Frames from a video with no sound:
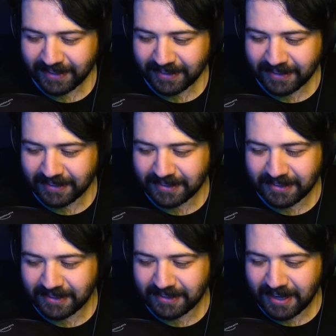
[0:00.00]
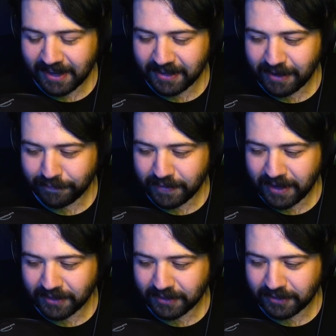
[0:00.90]
There's not enough
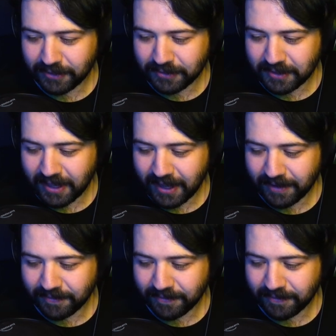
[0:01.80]
there to close that.